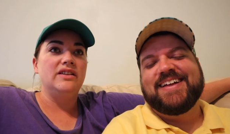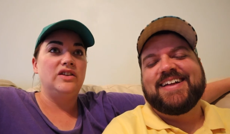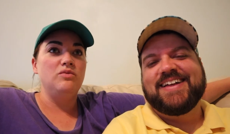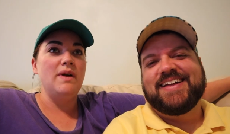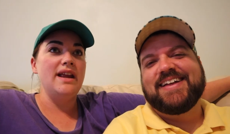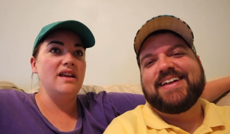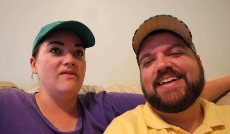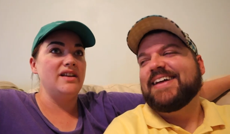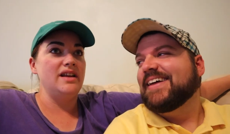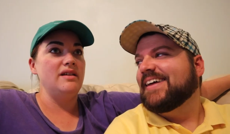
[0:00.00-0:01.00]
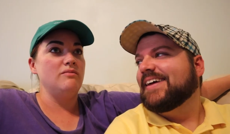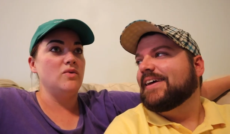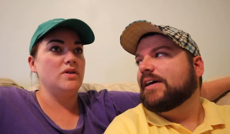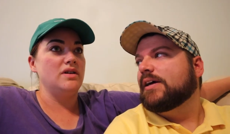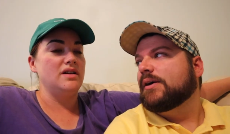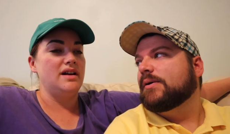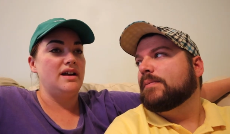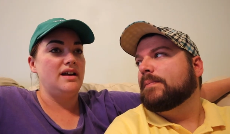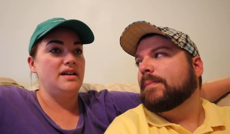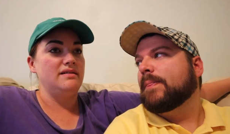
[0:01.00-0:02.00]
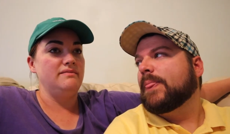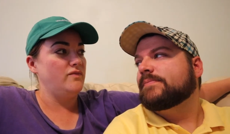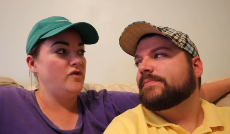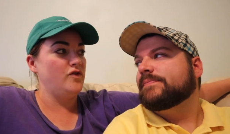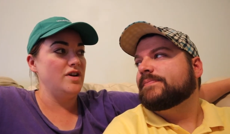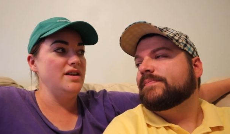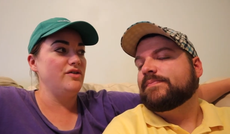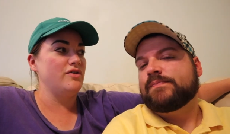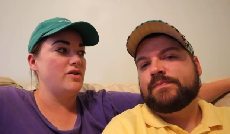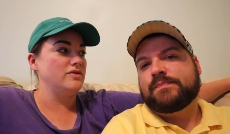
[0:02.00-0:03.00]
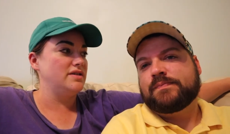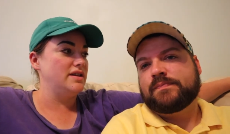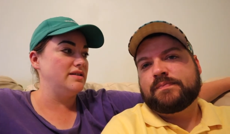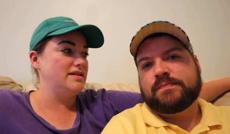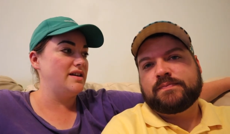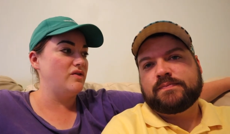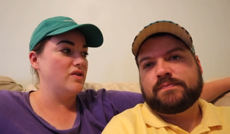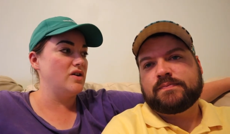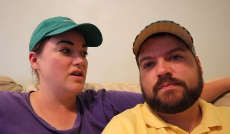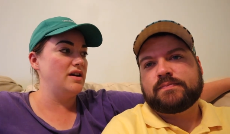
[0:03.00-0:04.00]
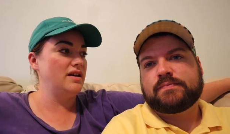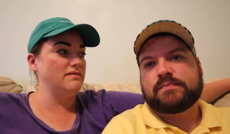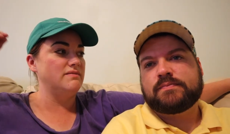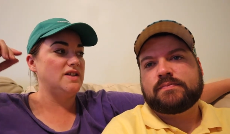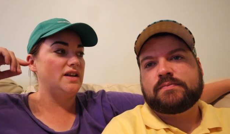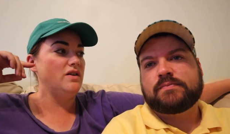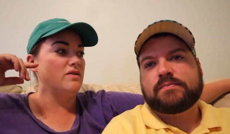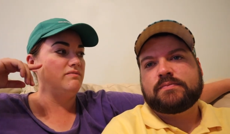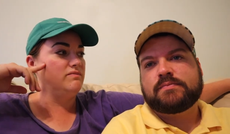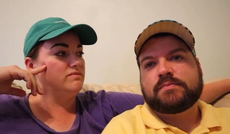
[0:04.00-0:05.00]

Speaker 1: You might even hit more free throws than Steph Curry still.